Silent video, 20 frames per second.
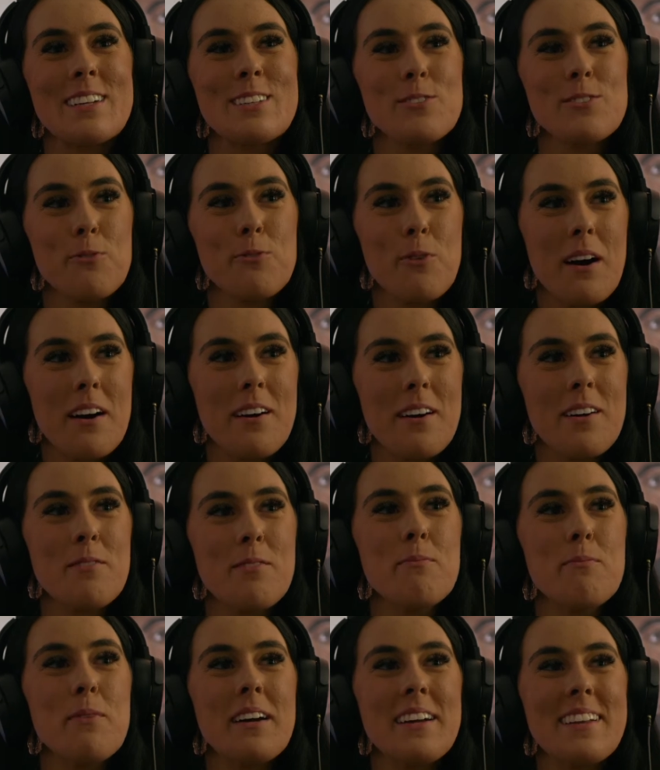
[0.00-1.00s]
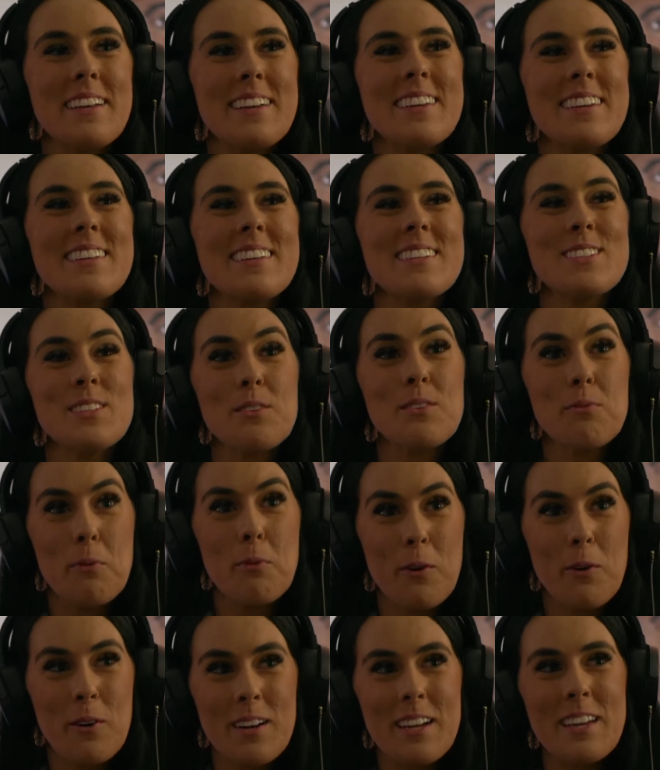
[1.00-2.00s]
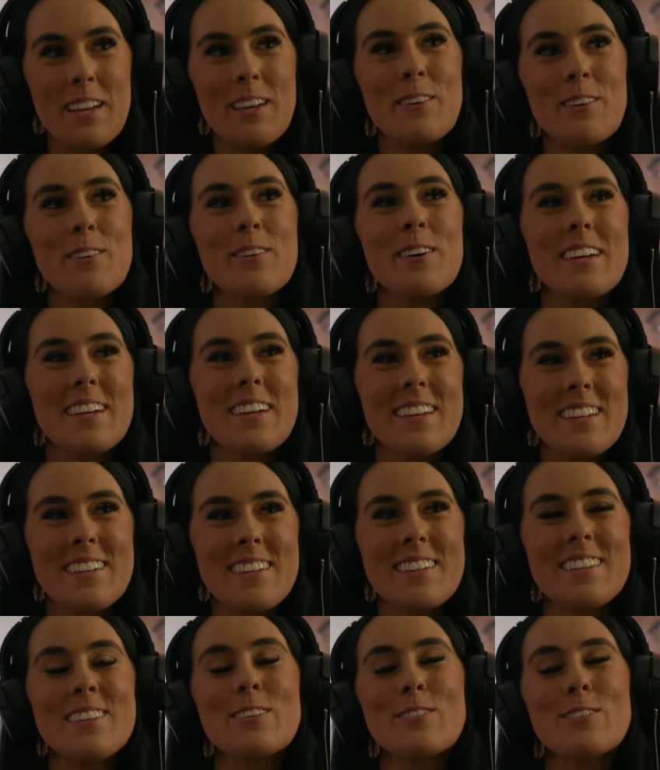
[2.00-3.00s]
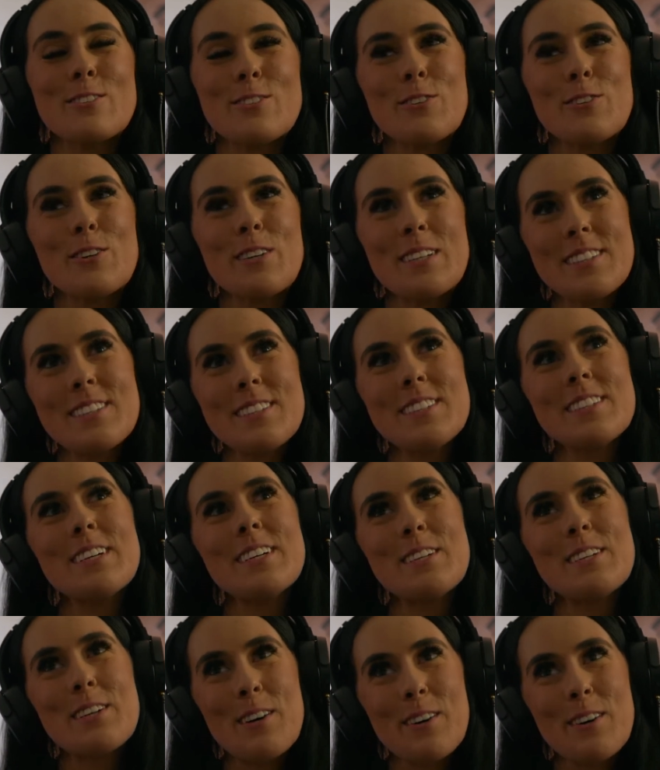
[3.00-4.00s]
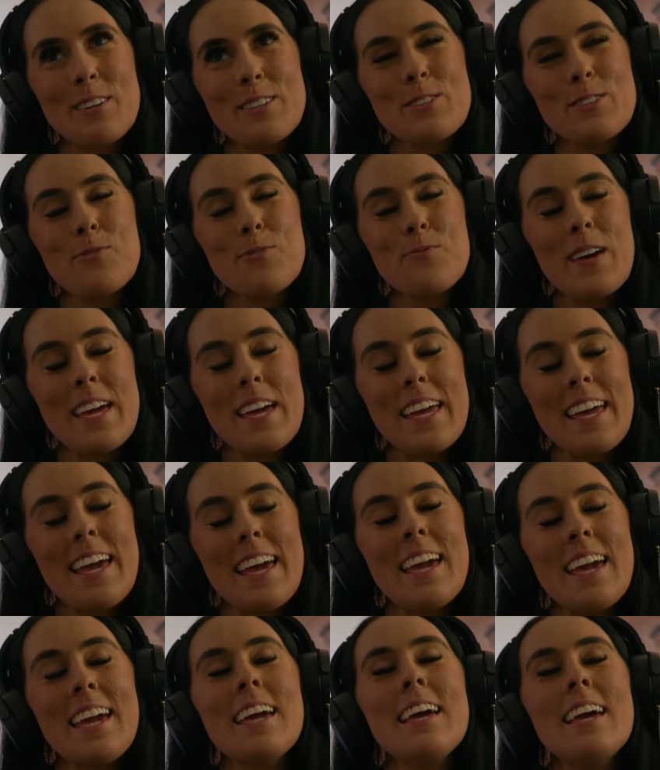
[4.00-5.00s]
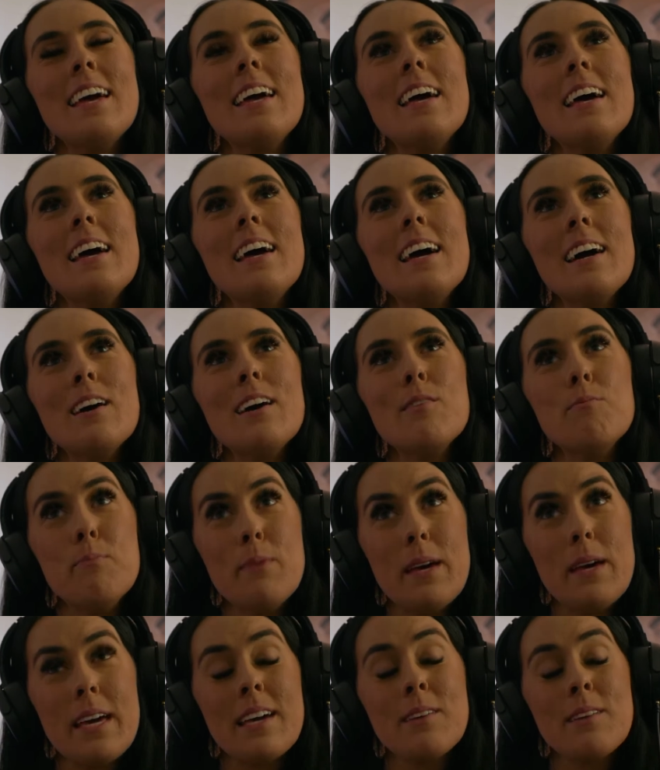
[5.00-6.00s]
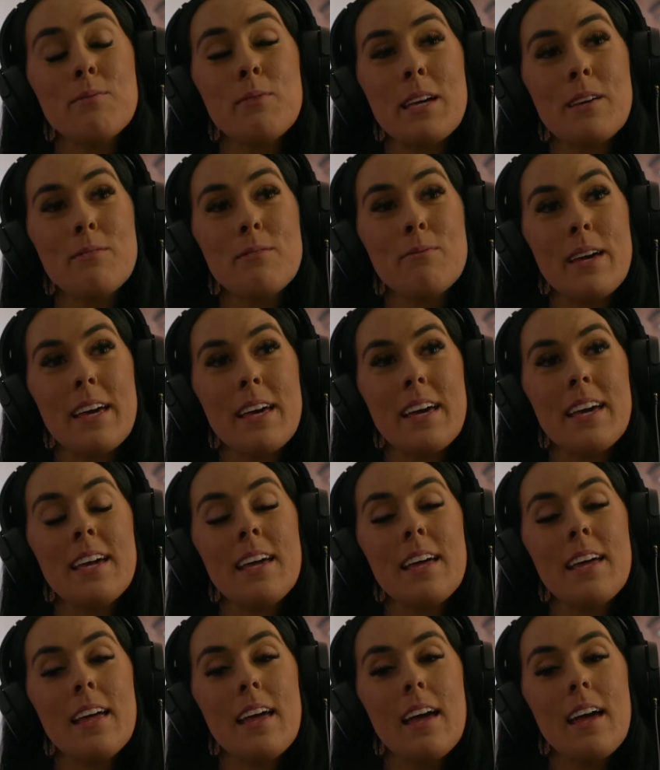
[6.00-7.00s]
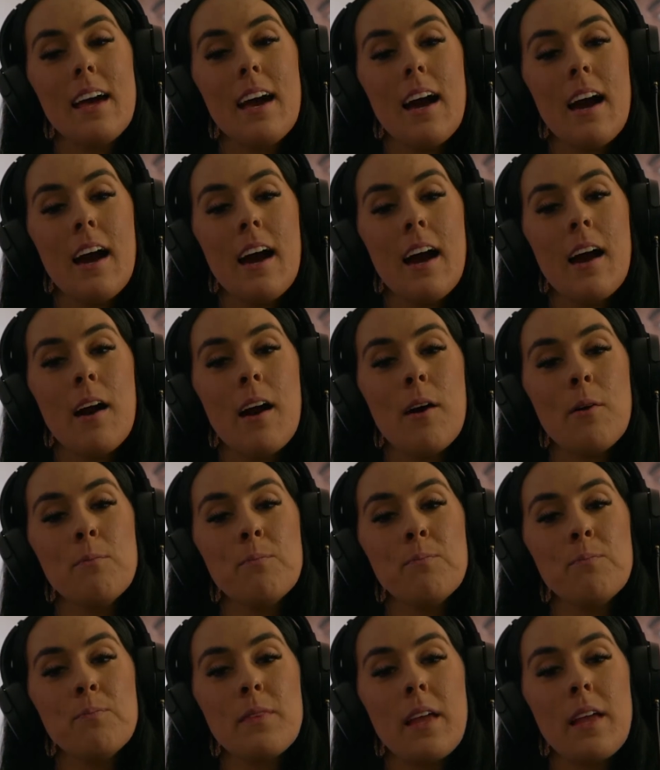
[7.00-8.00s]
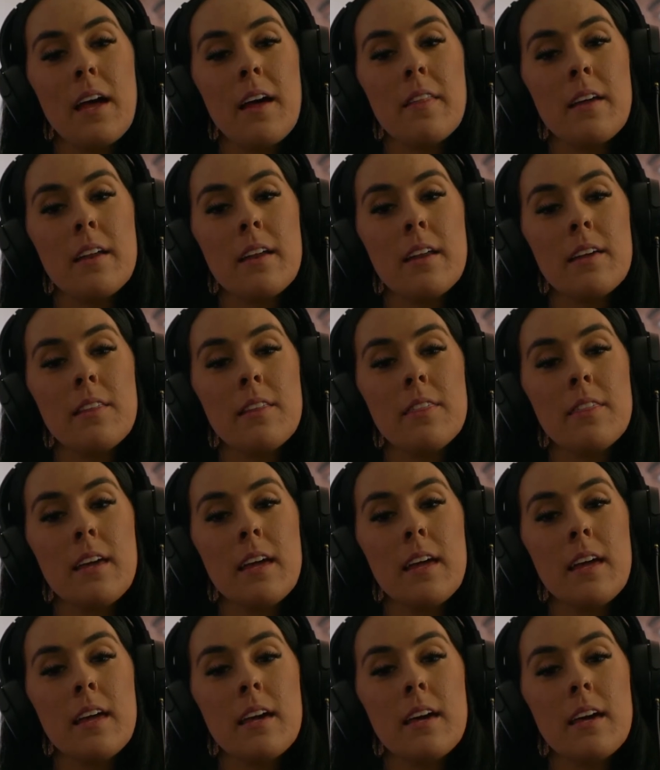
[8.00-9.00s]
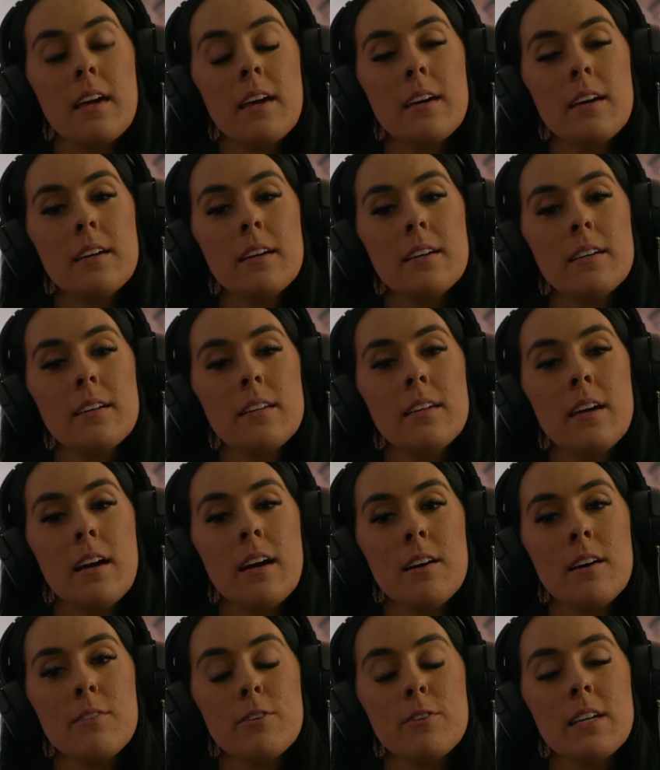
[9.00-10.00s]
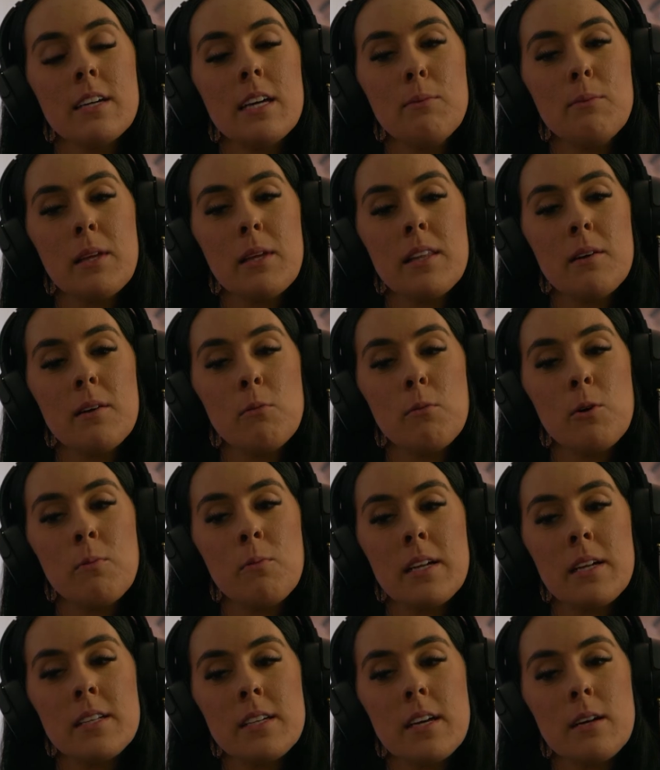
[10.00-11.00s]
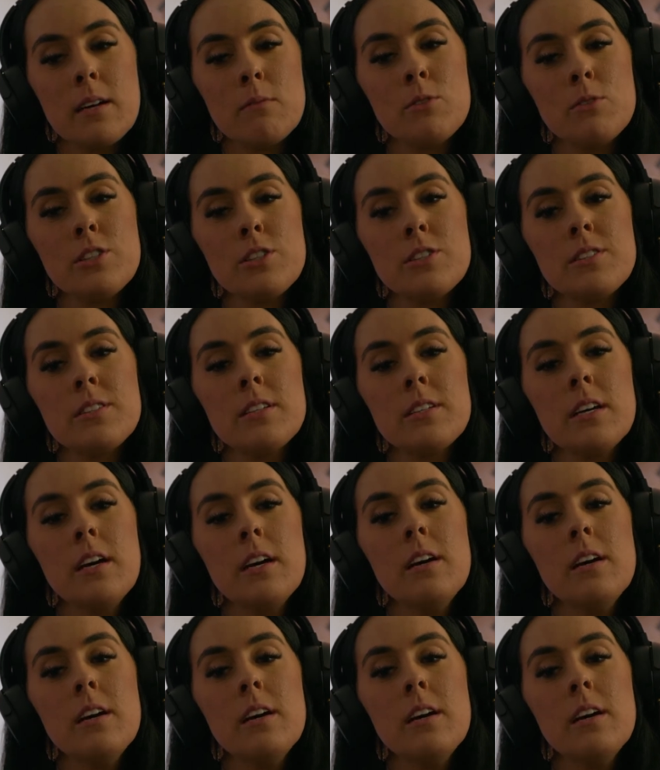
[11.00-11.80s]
as well, but support you in those choices that you're also making. Big, big, big. And then I think, yeah, for keeping that momentum, just